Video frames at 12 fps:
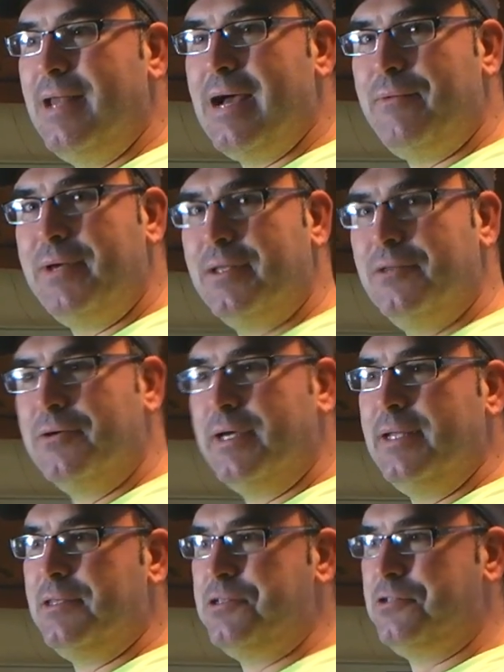now we can
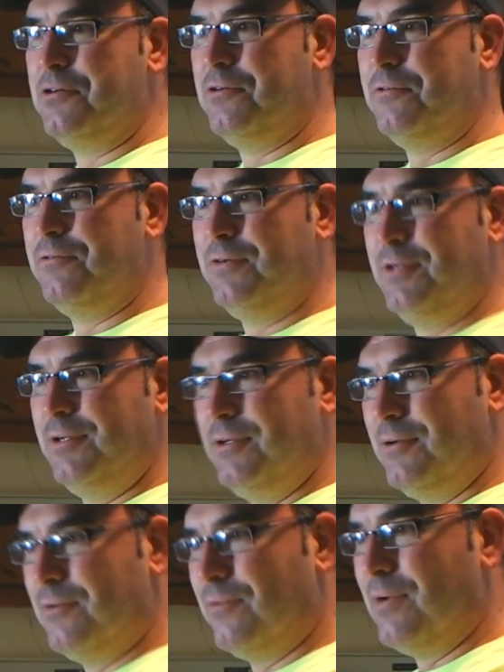locate the stove
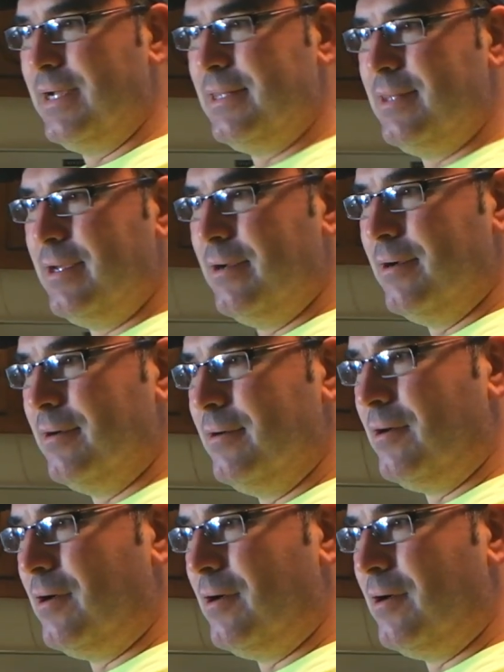right there